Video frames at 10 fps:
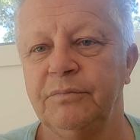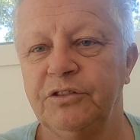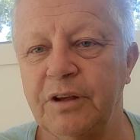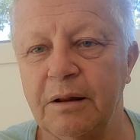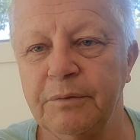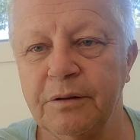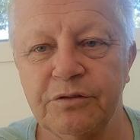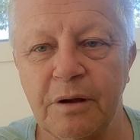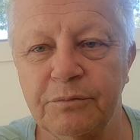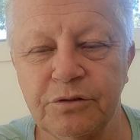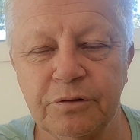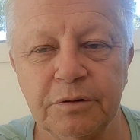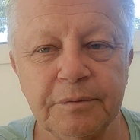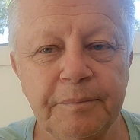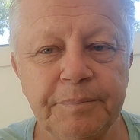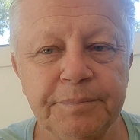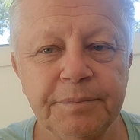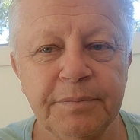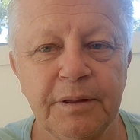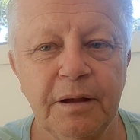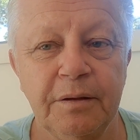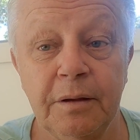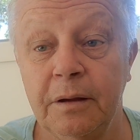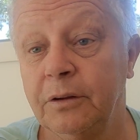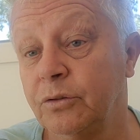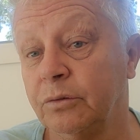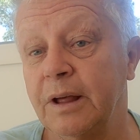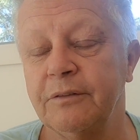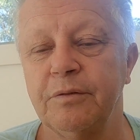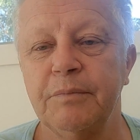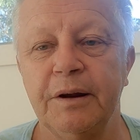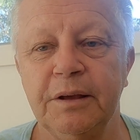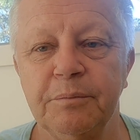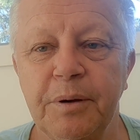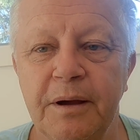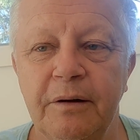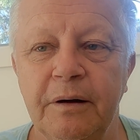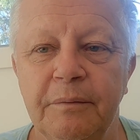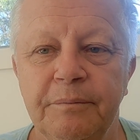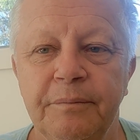settlement of some sort. It's all done for money and power.